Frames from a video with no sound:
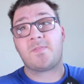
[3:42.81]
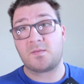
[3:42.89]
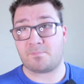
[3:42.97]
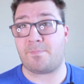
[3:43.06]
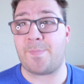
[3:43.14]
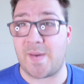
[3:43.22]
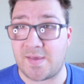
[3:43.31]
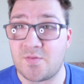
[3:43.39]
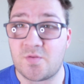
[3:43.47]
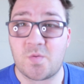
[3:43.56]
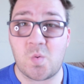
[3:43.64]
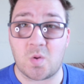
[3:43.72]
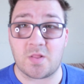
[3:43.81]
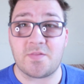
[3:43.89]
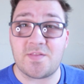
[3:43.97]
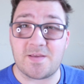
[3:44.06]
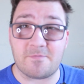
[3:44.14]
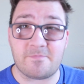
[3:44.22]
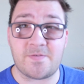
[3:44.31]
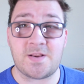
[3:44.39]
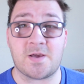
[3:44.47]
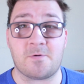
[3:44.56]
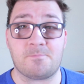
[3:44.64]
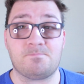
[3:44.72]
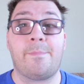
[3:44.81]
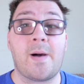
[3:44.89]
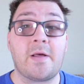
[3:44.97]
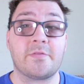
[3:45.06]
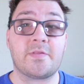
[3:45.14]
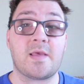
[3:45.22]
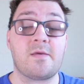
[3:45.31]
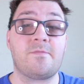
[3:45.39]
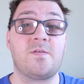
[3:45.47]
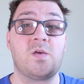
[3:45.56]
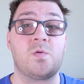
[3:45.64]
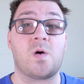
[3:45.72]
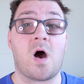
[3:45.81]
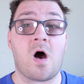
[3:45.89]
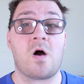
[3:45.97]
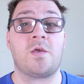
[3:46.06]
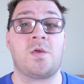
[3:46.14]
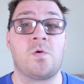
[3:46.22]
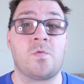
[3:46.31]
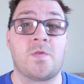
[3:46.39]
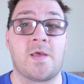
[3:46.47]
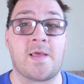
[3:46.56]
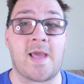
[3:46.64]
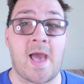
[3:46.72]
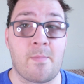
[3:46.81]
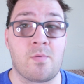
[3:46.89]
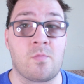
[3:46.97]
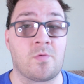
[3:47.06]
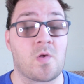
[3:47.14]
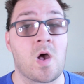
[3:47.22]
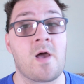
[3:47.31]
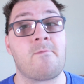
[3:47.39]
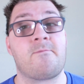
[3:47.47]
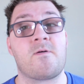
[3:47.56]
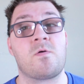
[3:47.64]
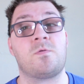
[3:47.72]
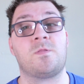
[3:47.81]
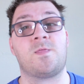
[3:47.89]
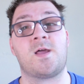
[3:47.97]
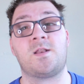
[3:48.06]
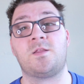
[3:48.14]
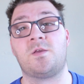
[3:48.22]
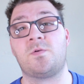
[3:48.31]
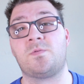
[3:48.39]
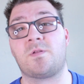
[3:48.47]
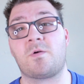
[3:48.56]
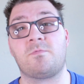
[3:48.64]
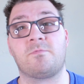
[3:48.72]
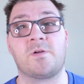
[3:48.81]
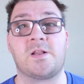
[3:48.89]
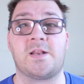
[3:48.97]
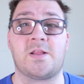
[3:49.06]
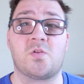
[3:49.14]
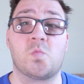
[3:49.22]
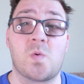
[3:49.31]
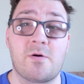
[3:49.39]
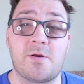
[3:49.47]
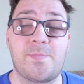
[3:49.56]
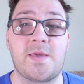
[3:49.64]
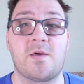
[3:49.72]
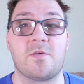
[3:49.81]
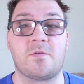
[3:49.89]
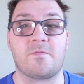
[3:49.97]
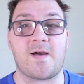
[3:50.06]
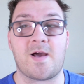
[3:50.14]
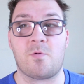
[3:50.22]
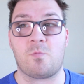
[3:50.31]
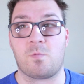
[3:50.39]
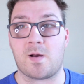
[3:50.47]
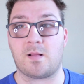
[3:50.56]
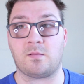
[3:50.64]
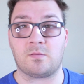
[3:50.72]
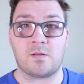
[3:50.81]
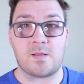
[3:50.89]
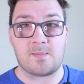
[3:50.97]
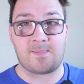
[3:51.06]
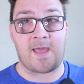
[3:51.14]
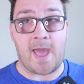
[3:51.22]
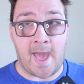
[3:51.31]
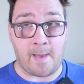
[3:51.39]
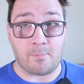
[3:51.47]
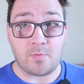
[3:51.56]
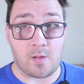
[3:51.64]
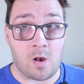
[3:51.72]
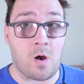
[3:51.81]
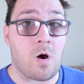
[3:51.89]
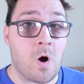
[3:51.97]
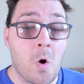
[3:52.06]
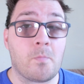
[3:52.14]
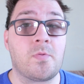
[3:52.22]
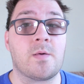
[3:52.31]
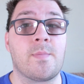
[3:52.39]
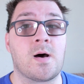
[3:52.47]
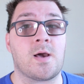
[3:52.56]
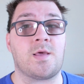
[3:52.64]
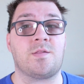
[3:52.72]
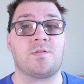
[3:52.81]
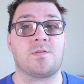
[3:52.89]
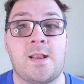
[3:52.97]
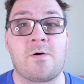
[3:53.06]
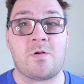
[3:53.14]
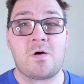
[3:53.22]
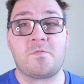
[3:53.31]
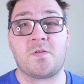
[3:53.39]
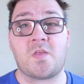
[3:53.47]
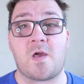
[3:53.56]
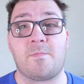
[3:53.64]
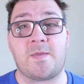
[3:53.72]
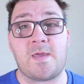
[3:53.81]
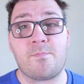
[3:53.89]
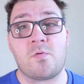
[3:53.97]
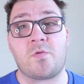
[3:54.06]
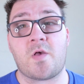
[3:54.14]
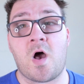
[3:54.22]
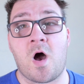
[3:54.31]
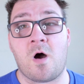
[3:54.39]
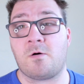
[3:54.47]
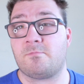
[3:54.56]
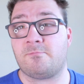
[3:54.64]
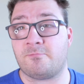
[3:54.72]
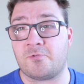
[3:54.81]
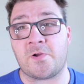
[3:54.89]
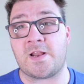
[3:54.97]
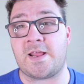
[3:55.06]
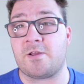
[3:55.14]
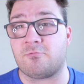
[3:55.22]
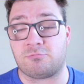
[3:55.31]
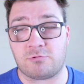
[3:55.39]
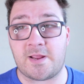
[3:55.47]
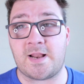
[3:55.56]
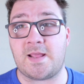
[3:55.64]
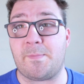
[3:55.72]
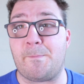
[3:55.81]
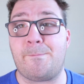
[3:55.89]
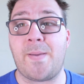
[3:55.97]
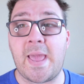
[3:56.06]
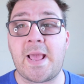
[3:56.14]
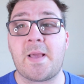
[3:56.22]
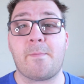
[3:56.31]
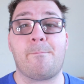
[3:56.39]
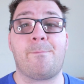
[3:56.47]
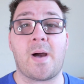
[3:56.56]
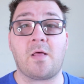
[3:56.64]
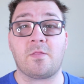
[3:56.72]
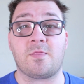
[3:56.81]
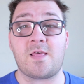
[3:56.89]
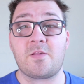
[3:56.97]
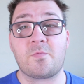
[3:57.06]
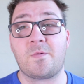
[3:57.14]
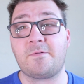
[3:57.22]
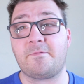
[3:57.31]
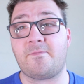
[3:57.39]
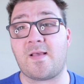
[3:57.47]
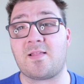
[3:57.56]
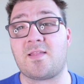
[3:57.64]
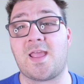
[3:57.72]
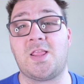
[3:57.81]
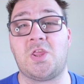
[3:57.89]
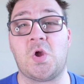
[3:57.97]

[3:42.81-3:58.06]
the best quality of video. But if you are using Apple's iPhone, then you don't really need to worry because of how well their apps are optimized. Now, a lot of the time, gimbals are really, really big, but this one fits in